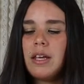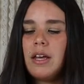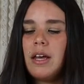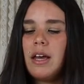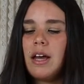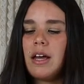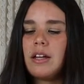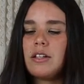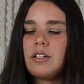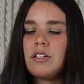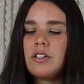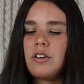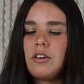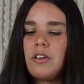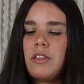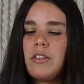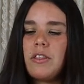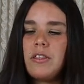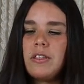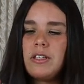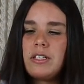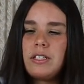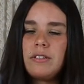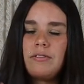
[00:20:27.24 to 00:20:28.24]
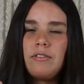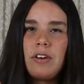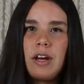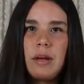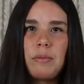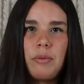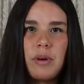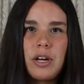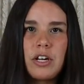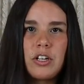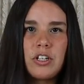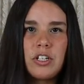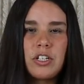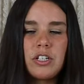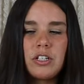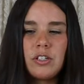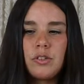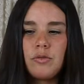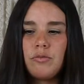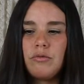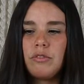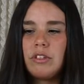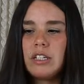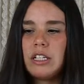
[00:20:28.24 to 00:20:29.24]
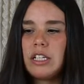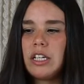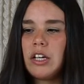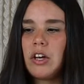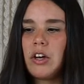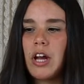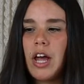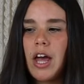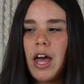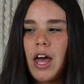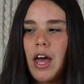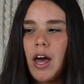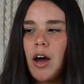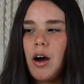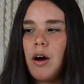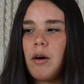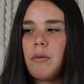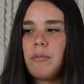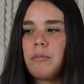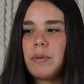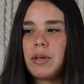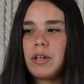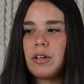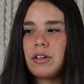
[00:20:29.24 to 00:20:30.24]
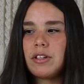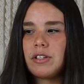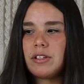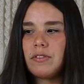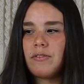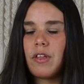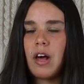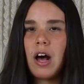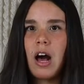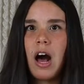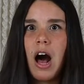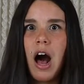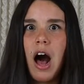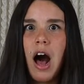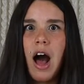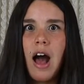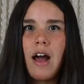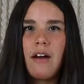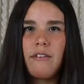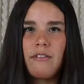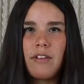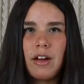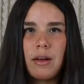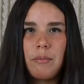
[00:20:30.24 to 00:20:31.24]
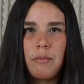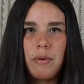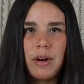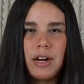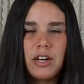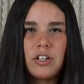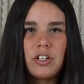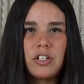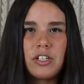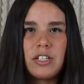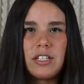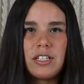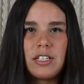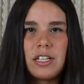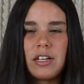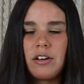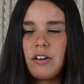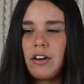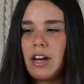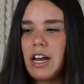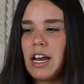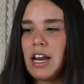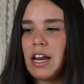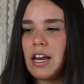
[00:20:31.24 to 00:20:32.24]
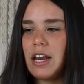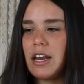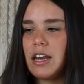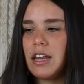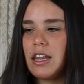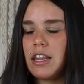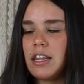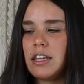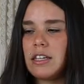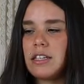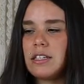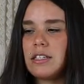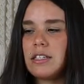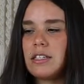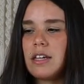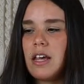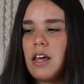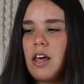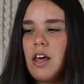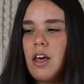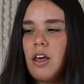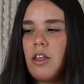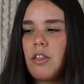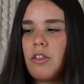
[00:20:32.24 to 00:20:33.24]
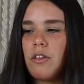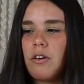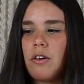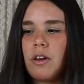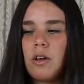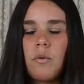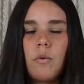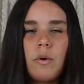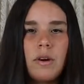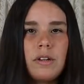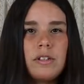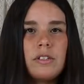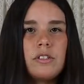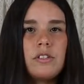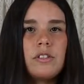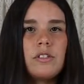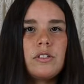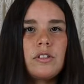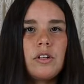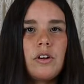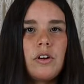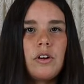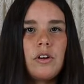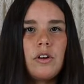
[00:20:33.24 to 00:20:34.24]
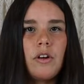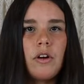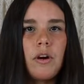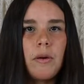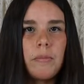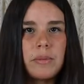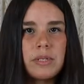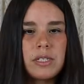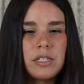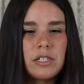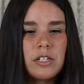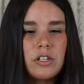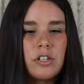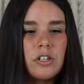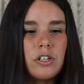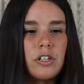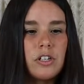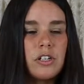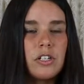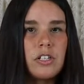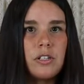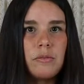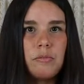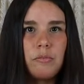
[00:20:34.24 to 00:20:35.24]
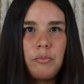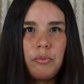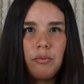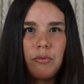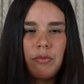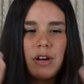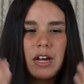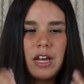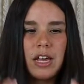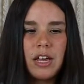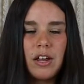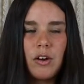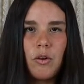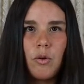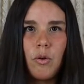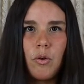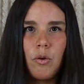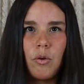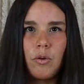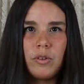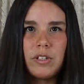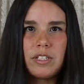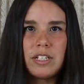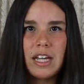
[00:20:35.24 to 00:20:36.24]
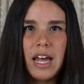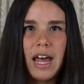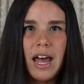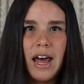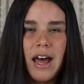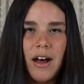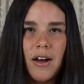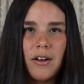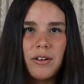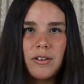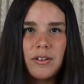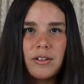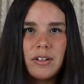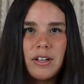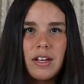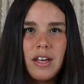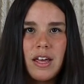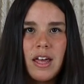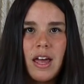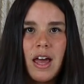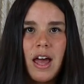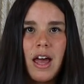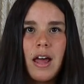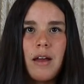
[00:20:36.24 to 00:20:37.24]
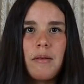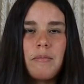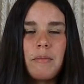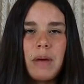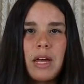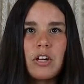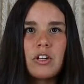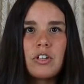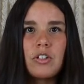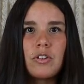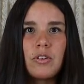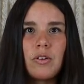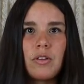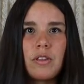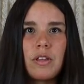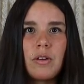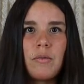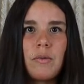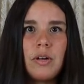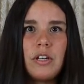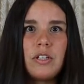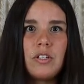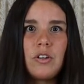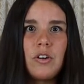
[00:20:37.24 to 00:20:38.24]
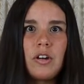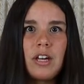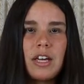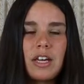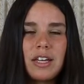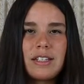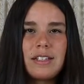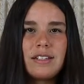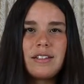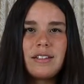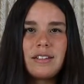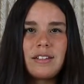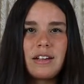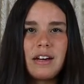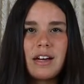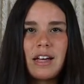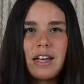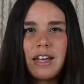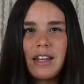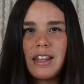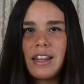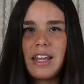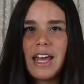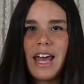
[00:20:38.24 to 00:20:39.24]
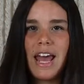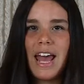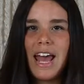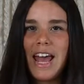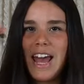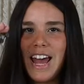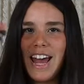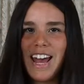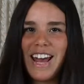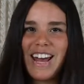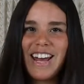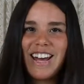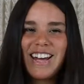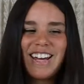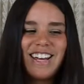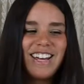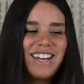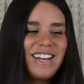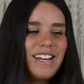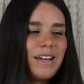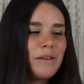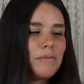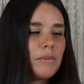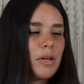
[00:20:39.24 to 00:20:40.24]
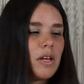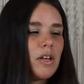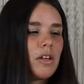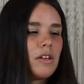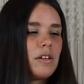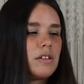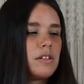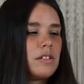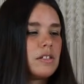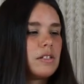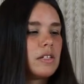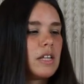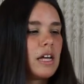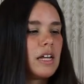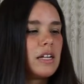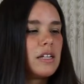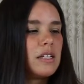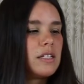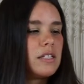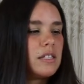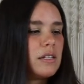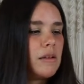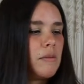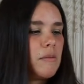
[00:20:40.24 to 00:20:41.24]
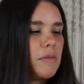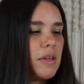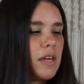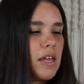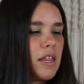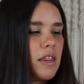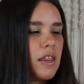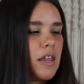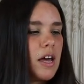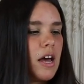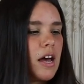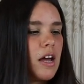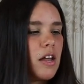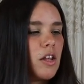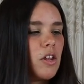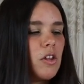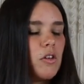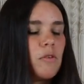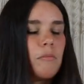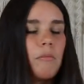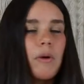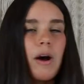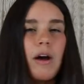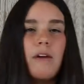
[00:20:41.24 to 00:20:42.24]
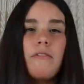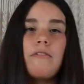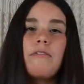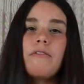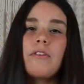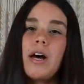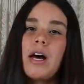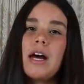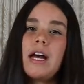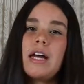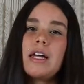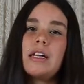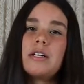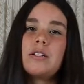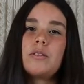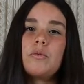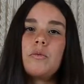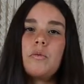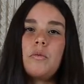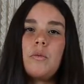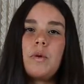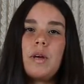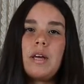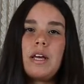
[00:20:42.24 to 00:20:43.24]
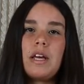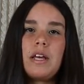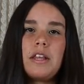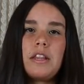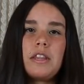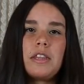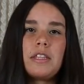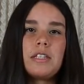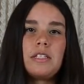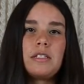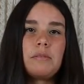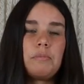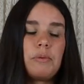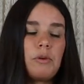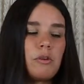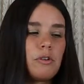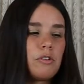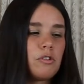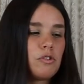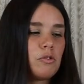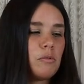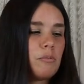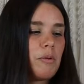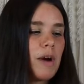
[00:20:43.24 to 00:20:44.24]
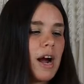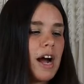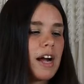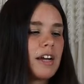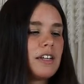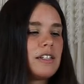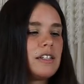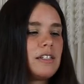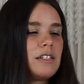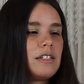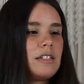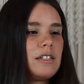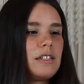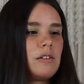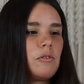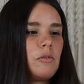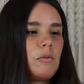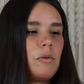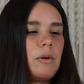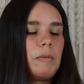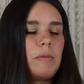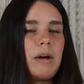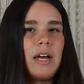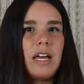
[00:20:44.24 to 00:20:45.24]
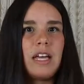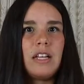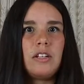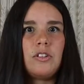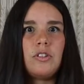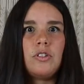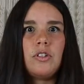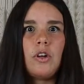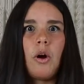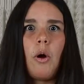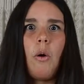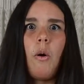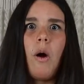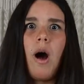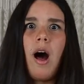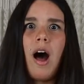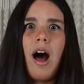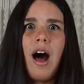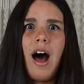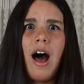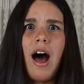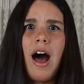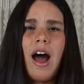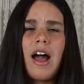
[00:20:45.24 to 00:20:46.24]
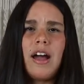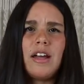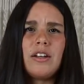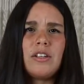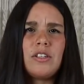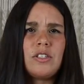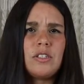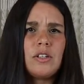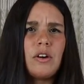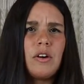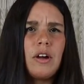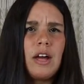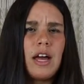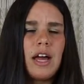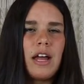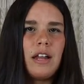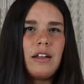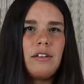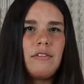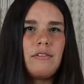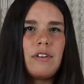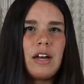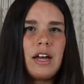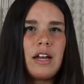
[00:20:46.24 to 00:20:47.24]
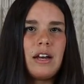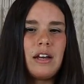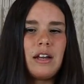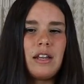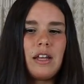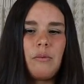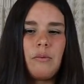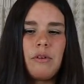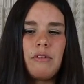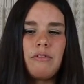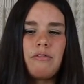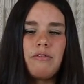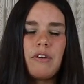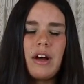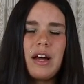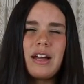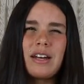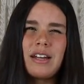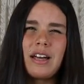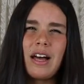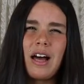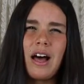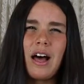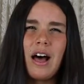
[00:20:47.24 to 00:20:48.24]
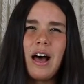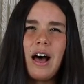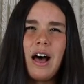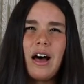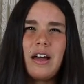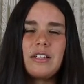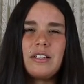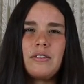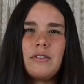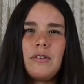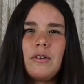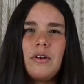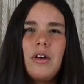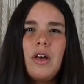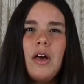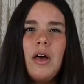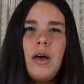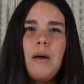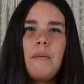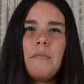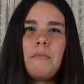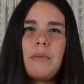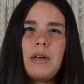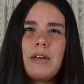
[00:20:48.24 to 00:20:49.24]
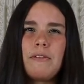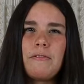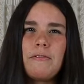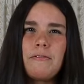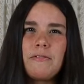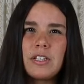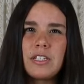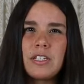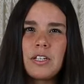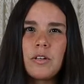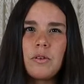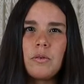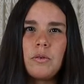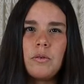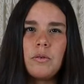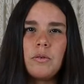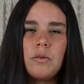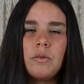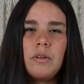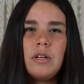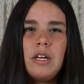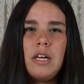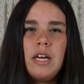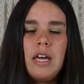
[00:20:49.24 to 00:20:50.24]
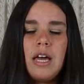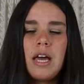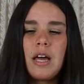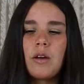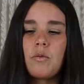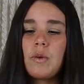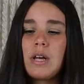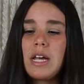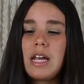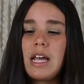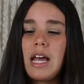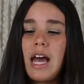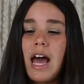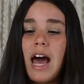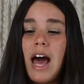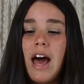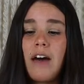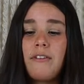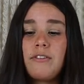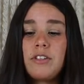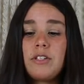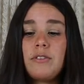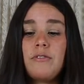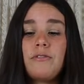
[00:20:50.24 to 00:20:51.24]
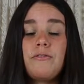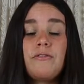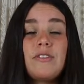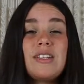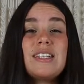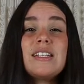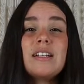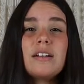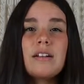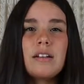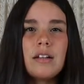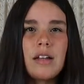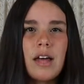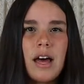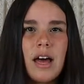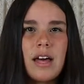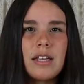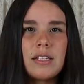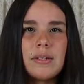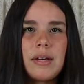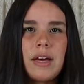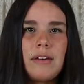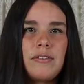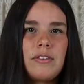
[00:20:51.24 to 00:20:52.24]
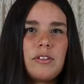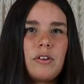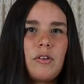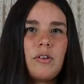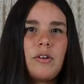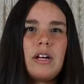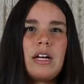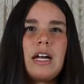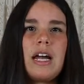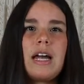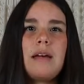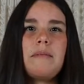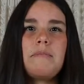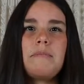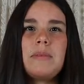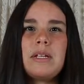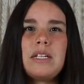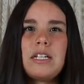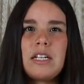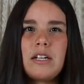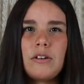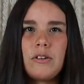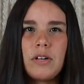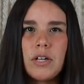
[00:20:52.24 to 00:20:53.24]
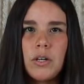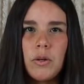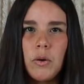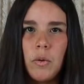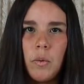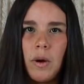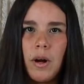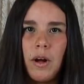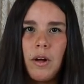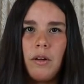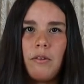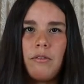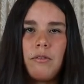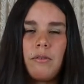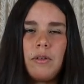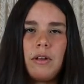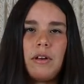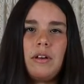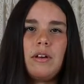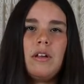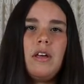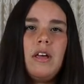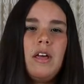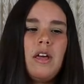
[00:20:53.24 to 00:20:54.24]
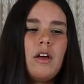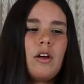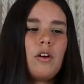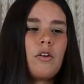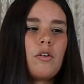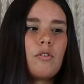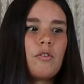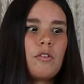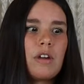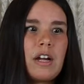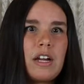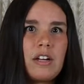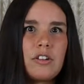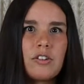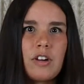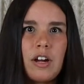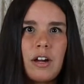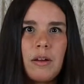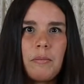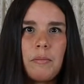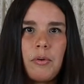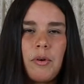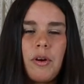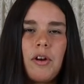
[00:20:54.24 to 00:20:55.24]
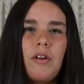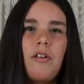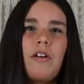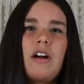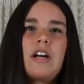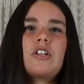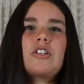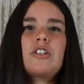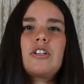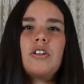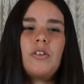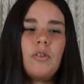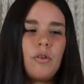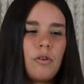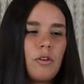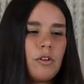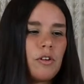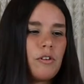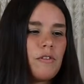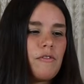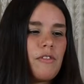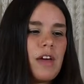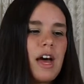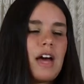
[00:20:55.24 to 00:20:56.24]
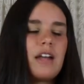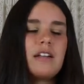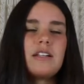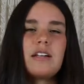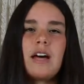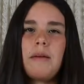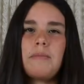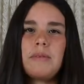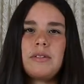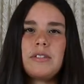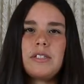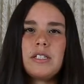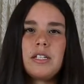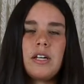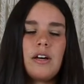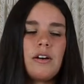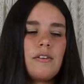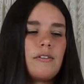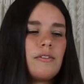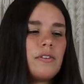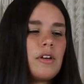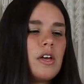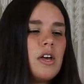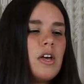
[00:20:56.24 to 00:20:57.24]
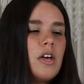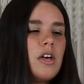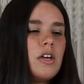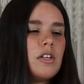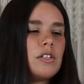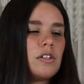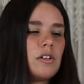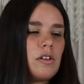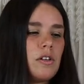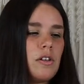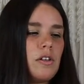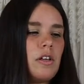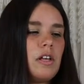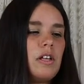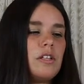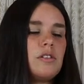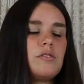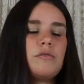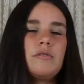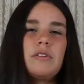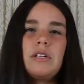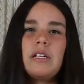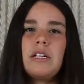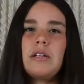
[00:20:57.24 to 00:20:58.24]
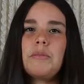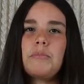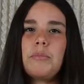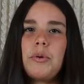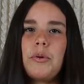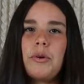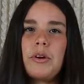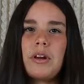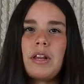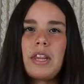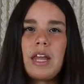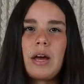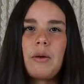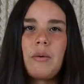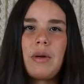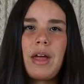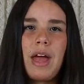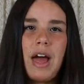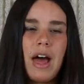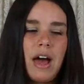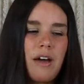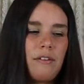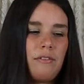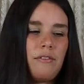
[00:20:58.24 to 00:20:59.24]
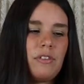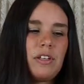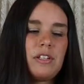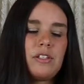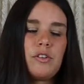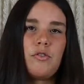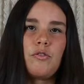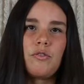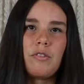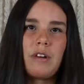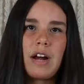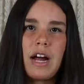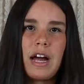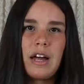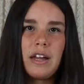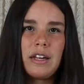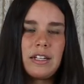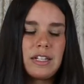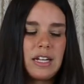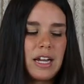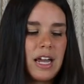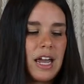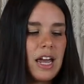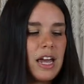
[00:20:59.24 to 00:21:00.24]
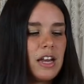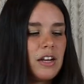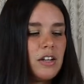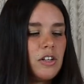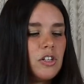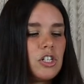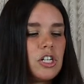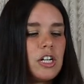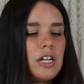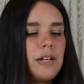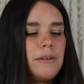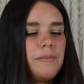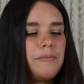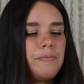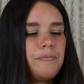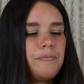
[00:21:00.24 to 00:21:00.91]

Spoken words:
And so this vibration is really going to help because of the higher vibrations that are in this 31 stone composition to bring it all down and make sure that we don't get stuck in the air, because that's something that you might find with spiritual practices, that we might get so high and so elevated that we find it hard to be physical. And we have to physicalize, we have to create material wealth and career progression, all of that type of stuff. So it's really important that we have this grounding energy.